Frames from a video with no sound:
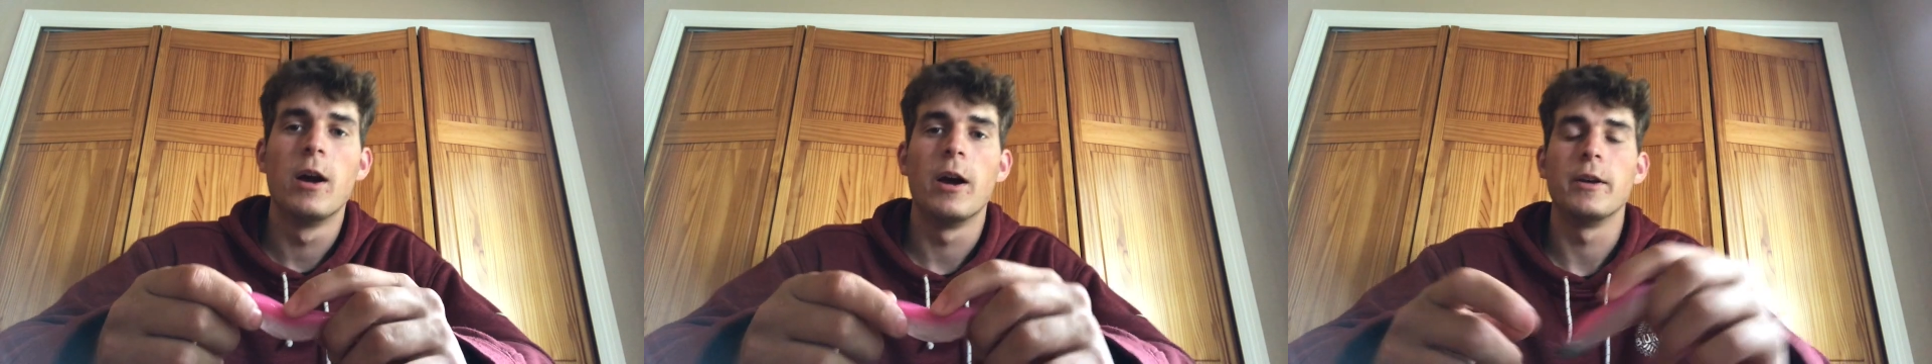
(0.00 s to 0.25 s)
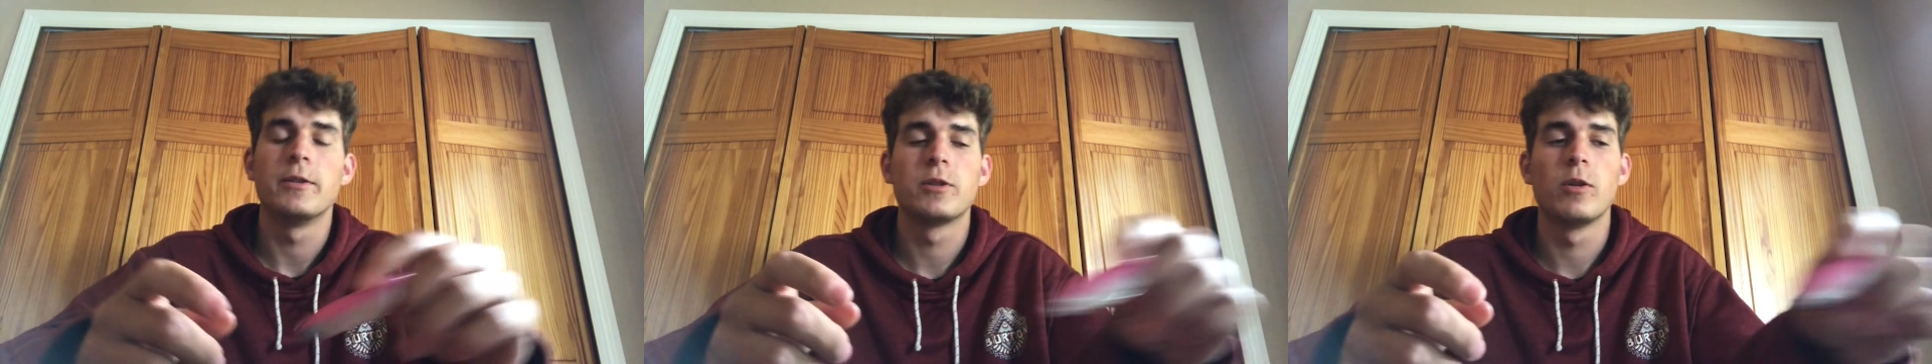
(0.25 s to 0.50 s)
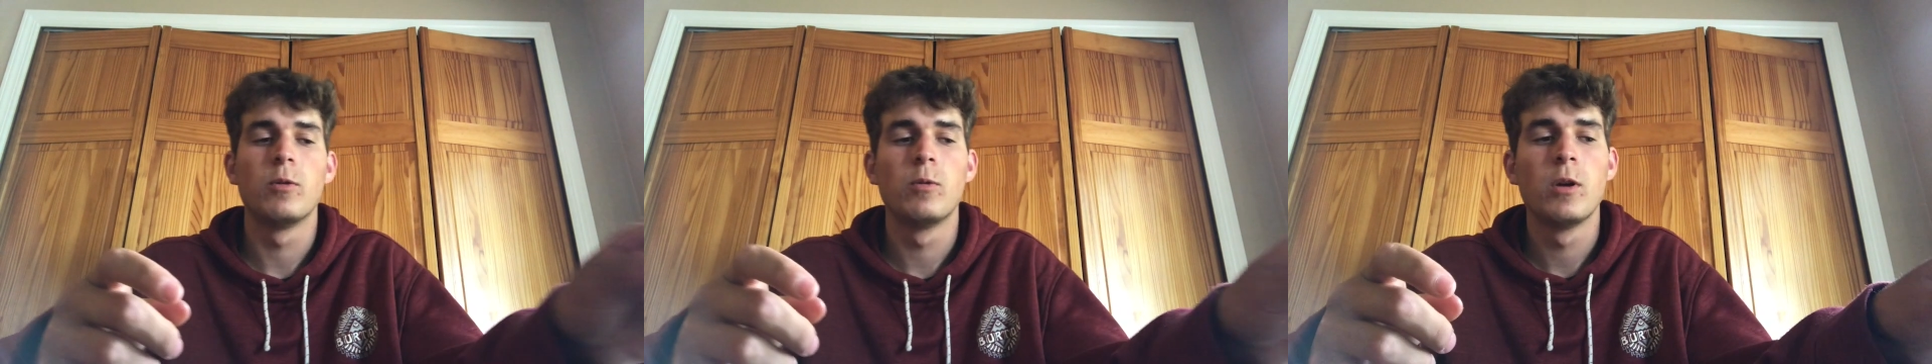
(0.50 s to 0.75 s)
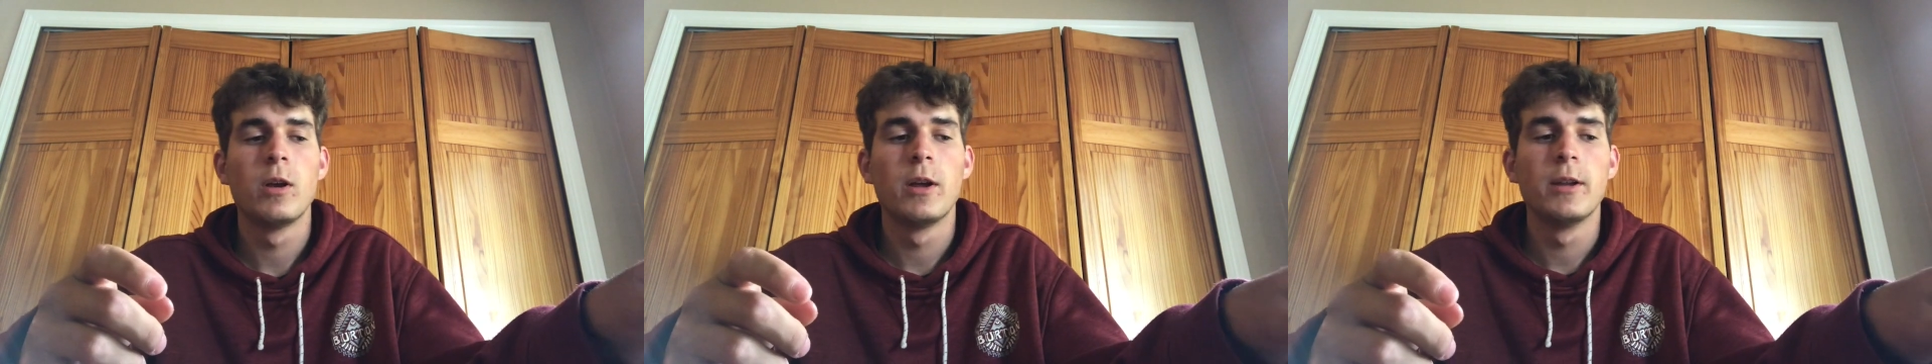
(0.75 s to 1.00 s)
All right, so
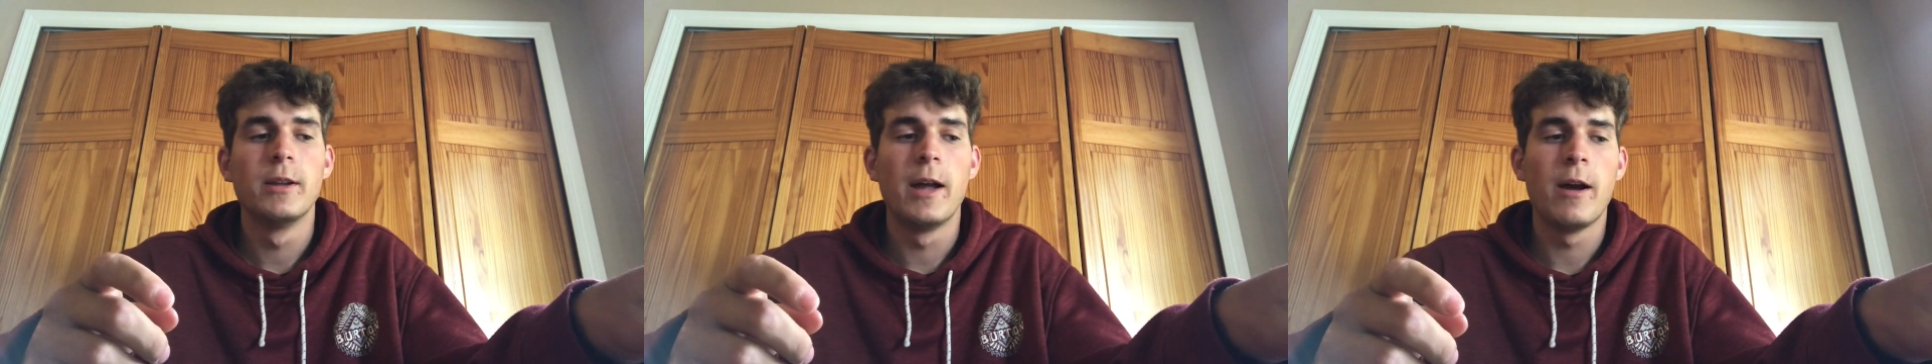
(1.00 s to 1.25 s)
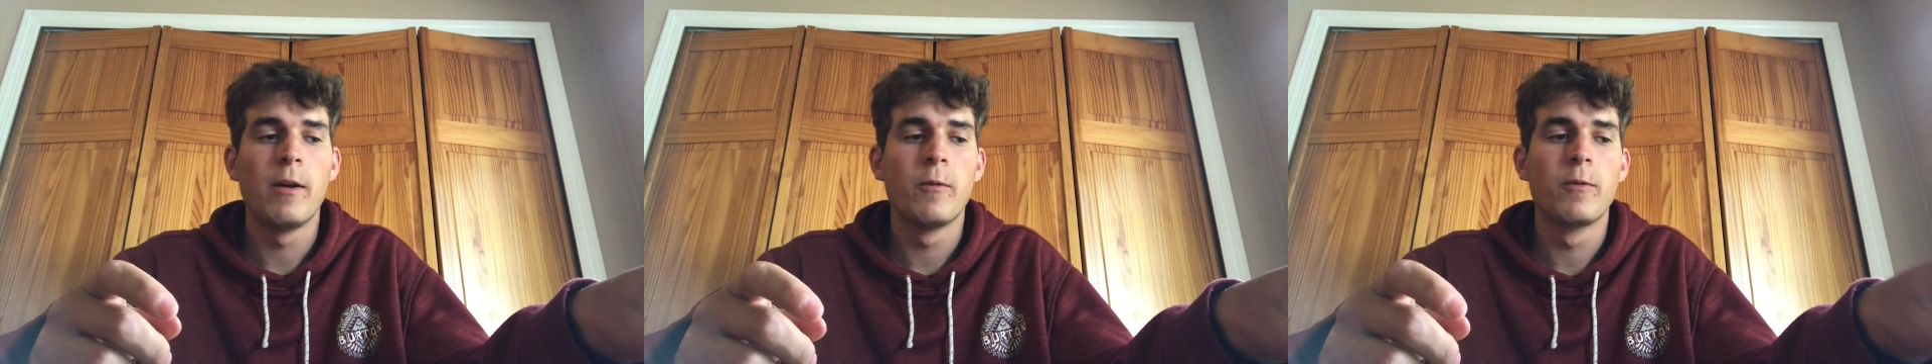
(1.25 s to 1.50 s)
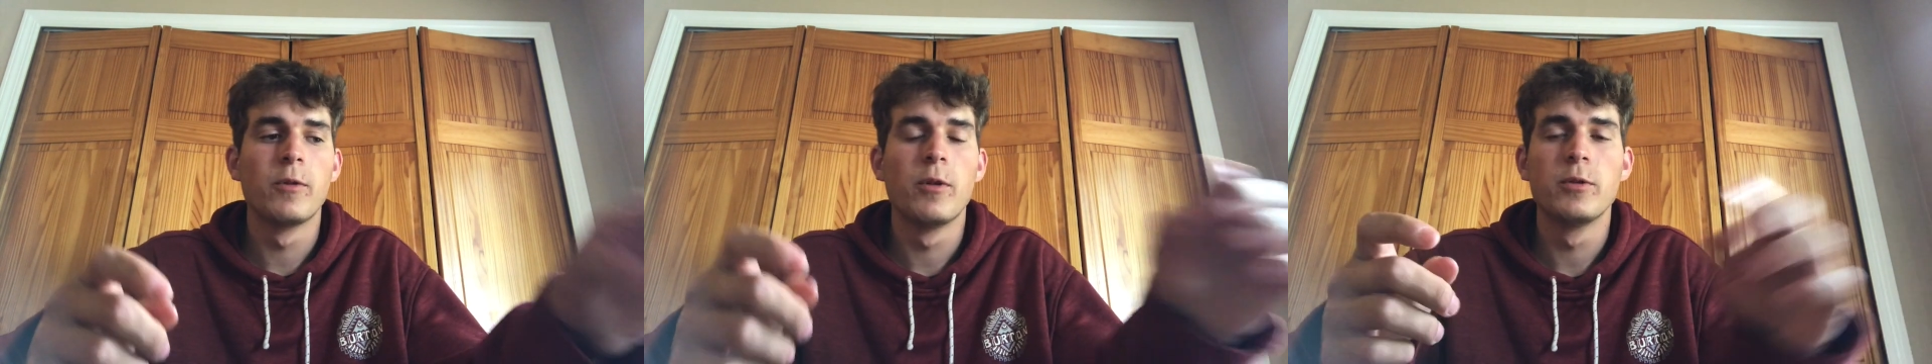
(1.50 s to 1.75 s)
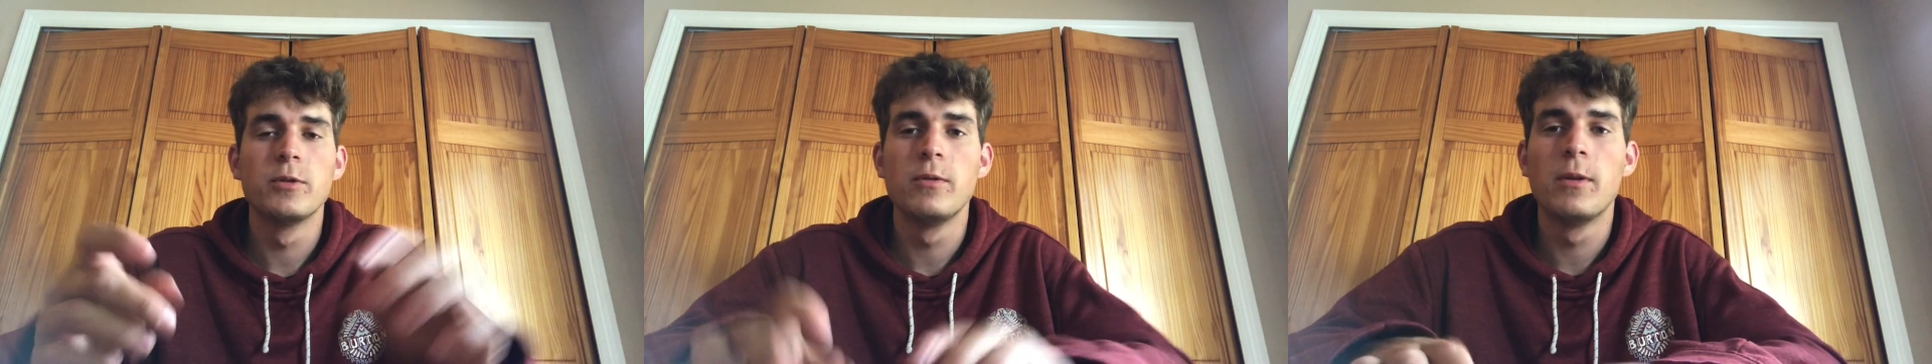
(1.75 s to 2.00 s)
now for
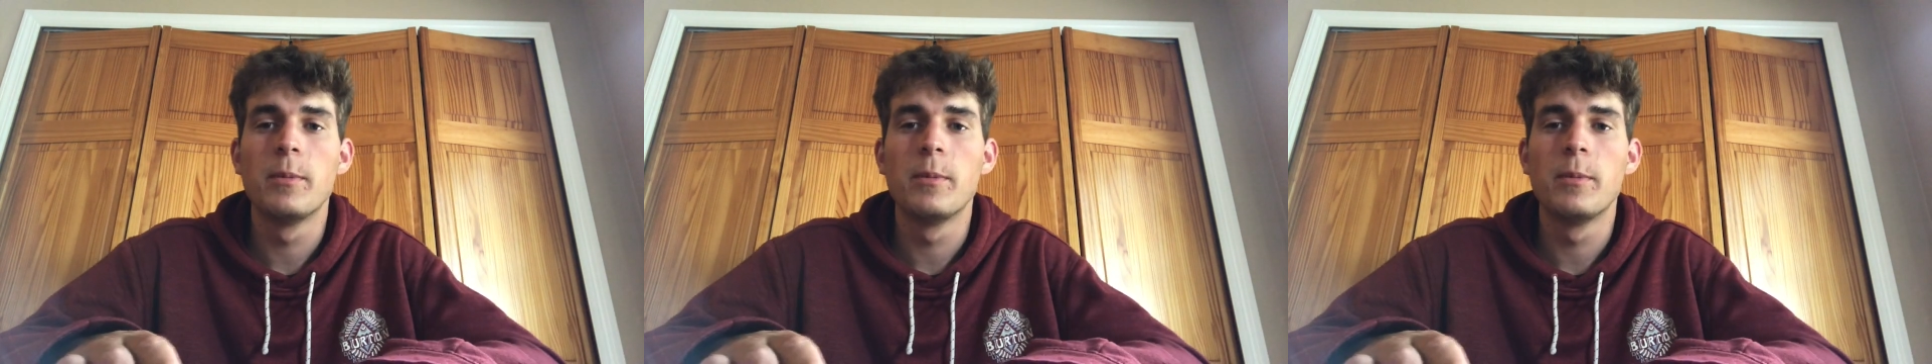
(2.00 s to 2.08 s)
those of you that